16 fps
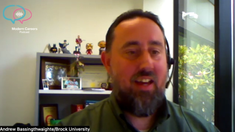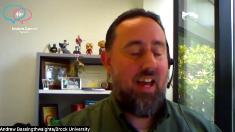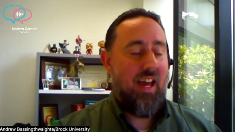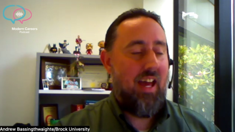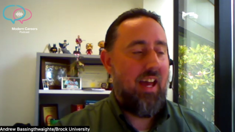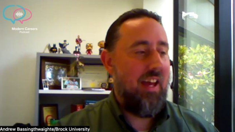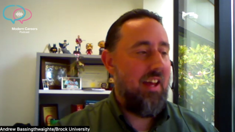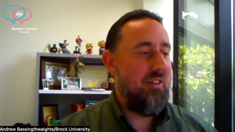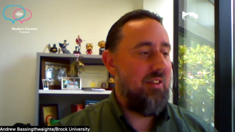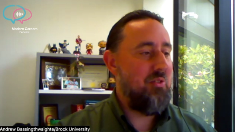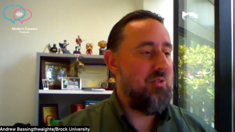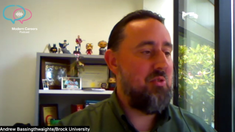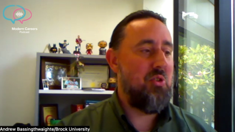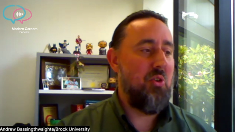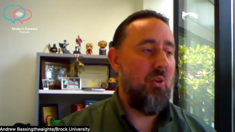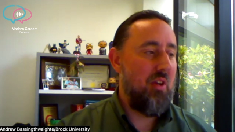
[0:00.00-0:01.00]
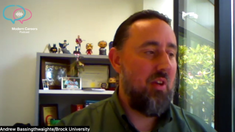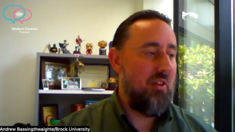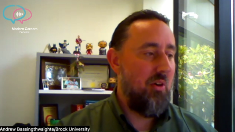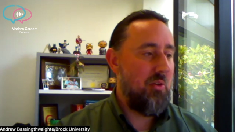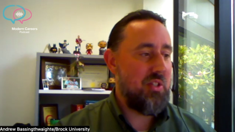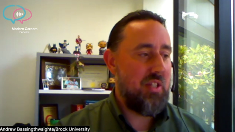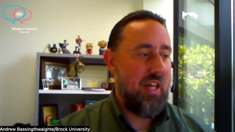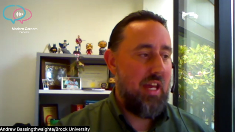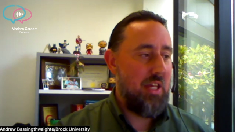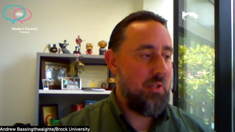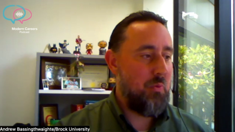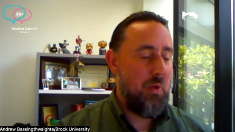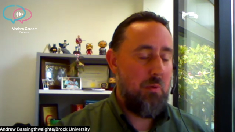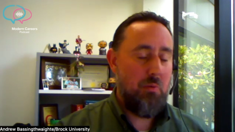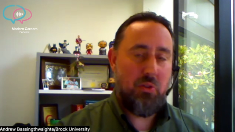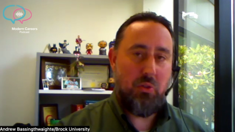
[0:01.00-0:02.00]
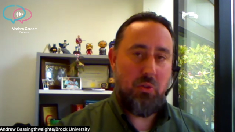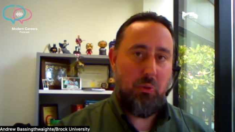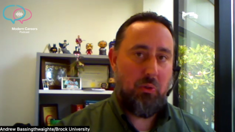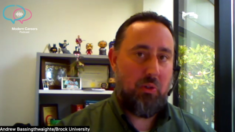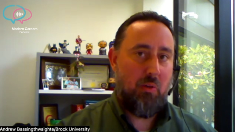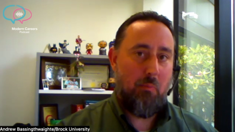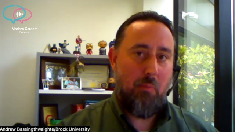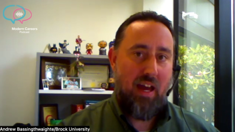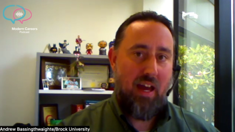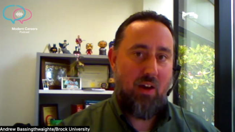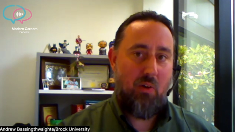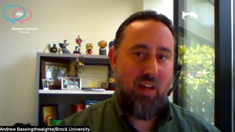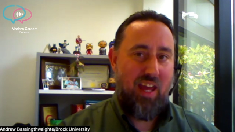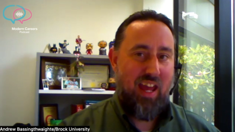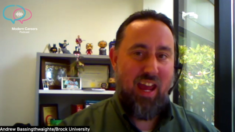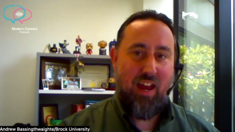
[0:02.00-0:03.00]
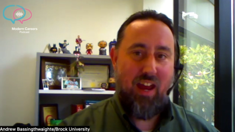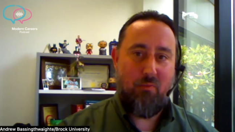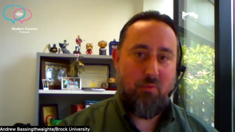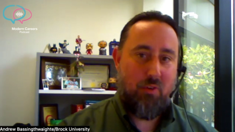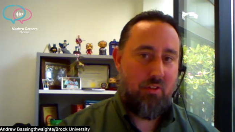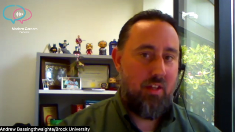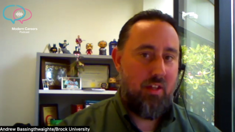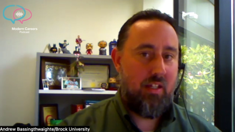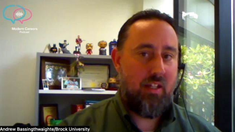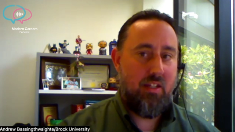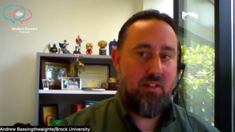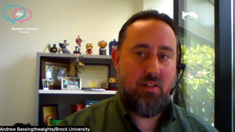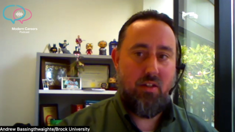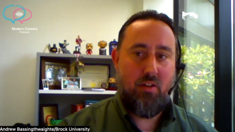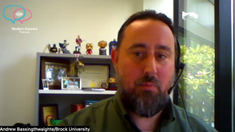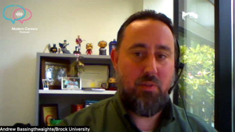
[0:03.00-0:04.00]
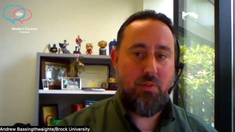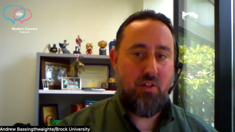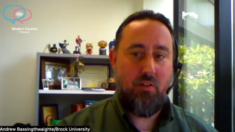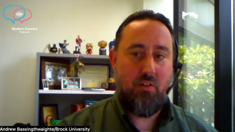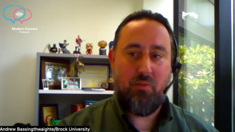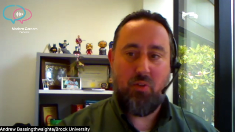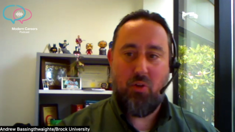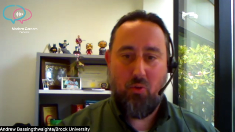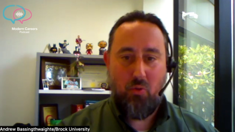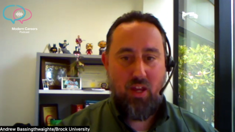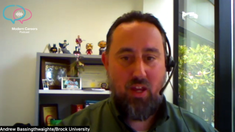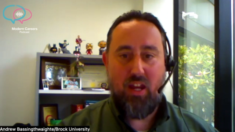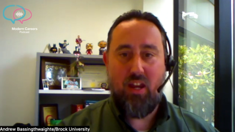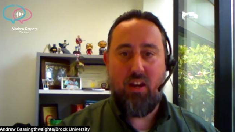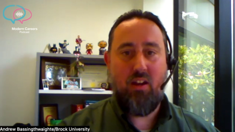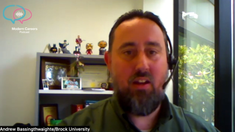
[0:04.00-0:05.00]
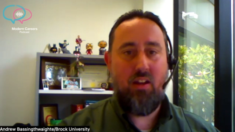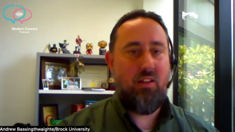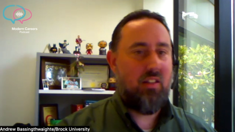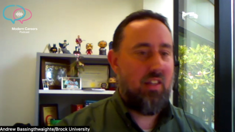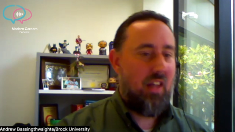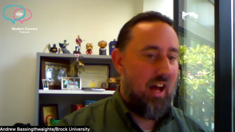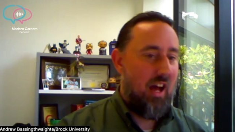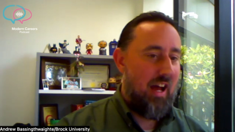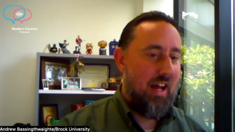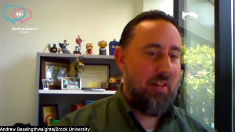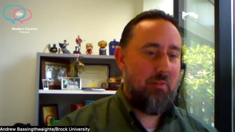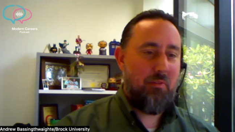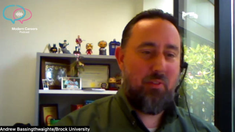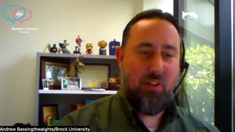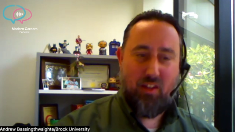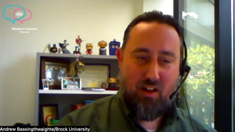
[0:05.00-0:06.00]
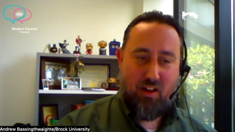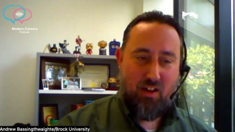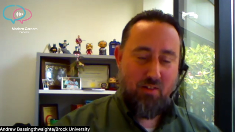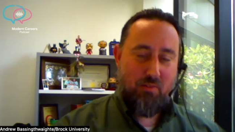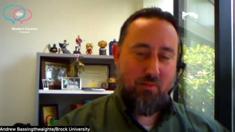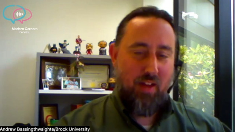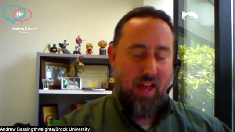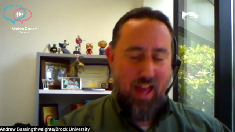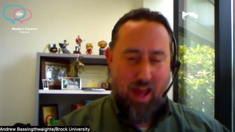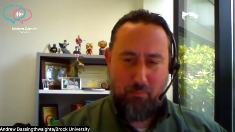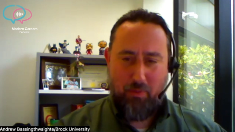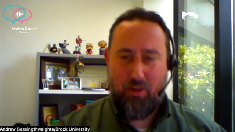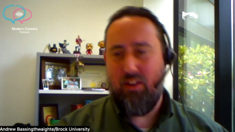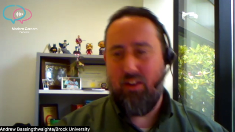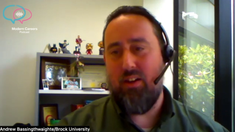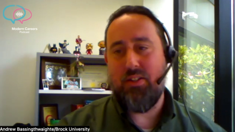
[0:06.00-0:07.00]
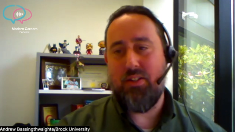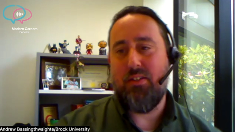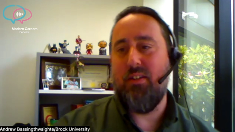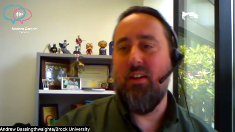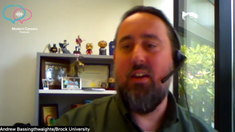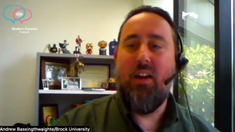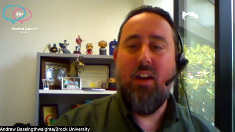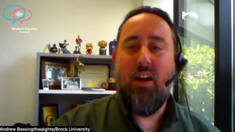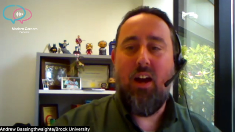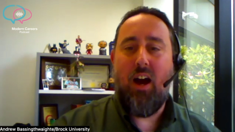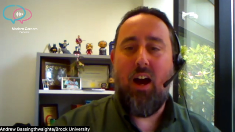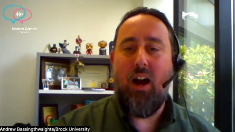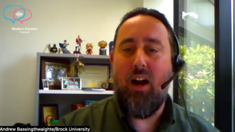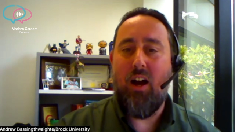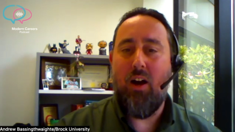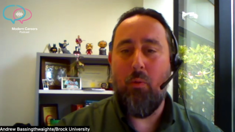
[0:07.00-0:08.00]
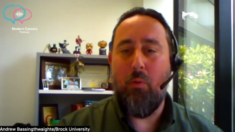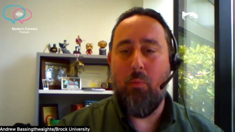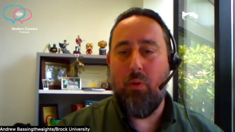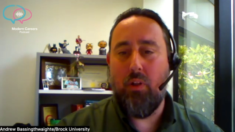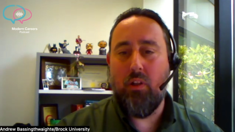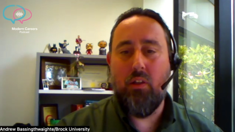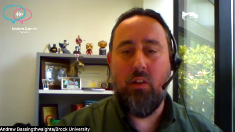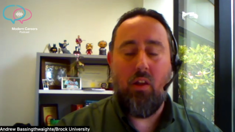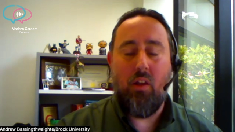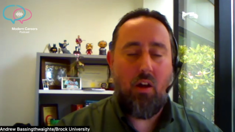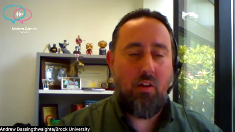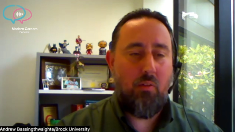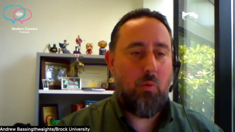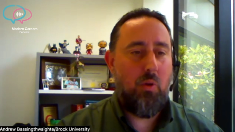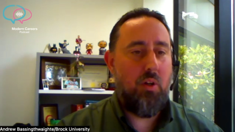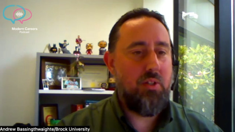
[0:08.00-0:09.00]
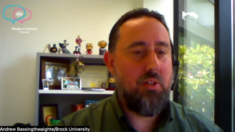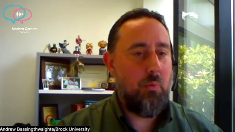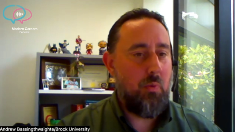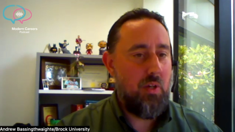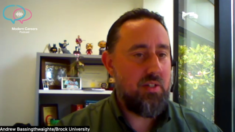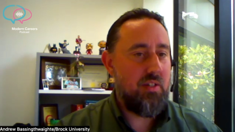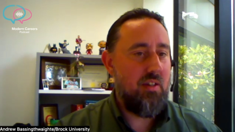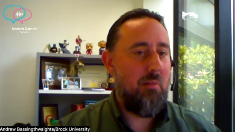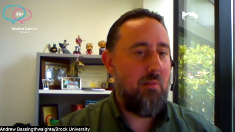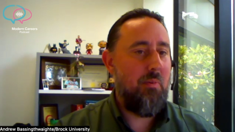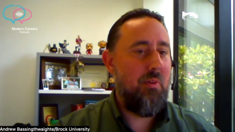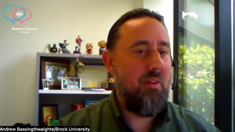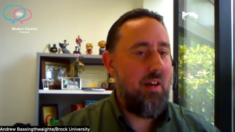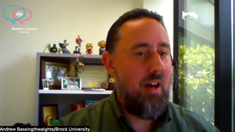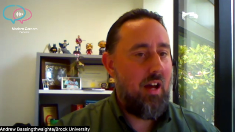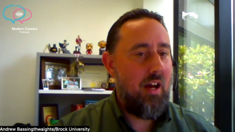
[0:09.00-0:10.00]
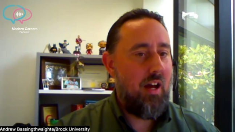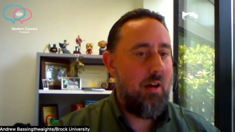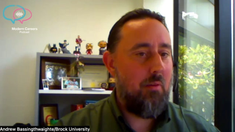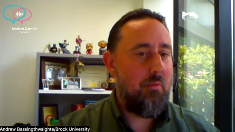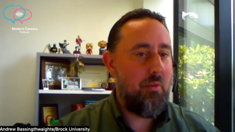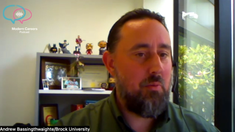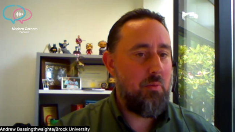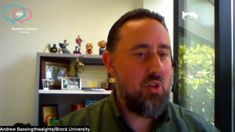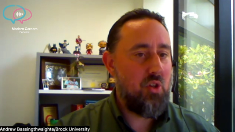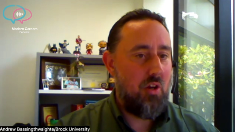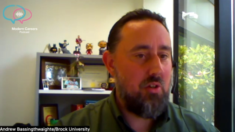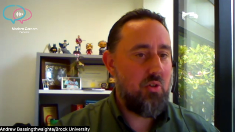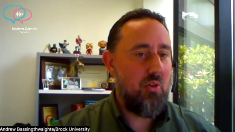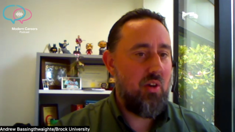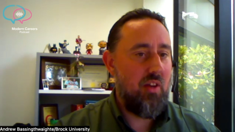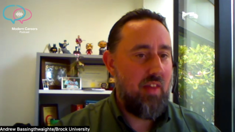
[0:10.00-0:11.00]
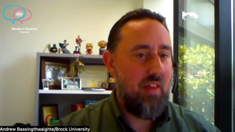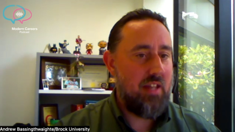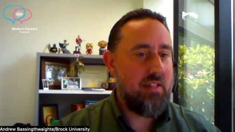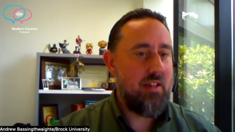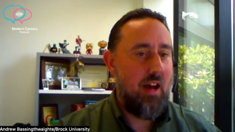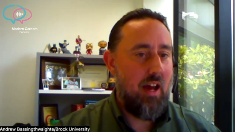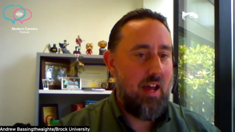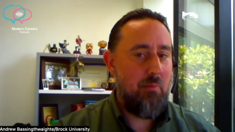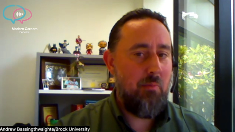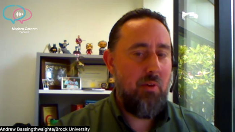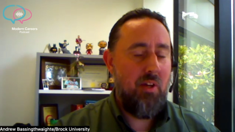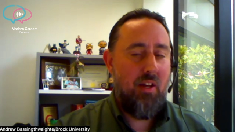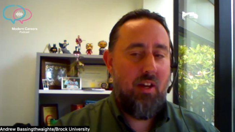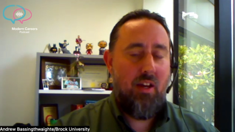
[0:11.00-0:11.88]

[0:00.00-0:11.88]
And during those days, we would talk about everything in terms of career, life, love, happiness. A lot of words of wisdom from John during that time.